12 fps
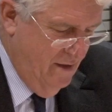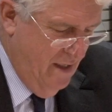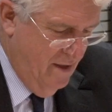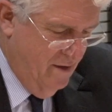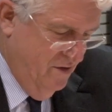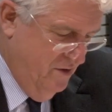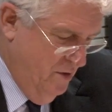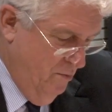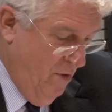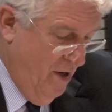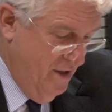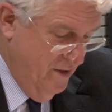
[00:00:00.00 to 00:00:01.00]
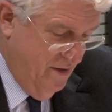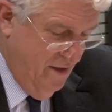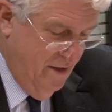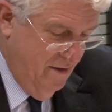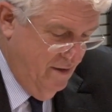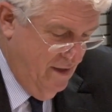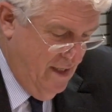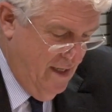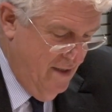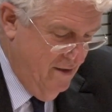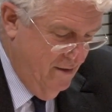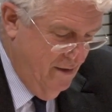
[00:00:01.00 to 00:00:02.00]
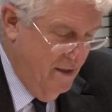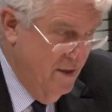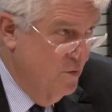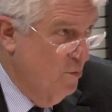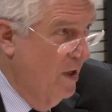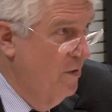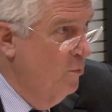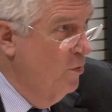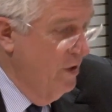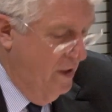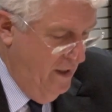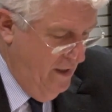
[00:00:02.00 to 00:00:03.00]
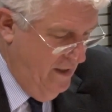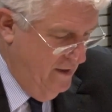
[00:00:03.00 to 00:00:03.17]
that's still modest in its size, that is one working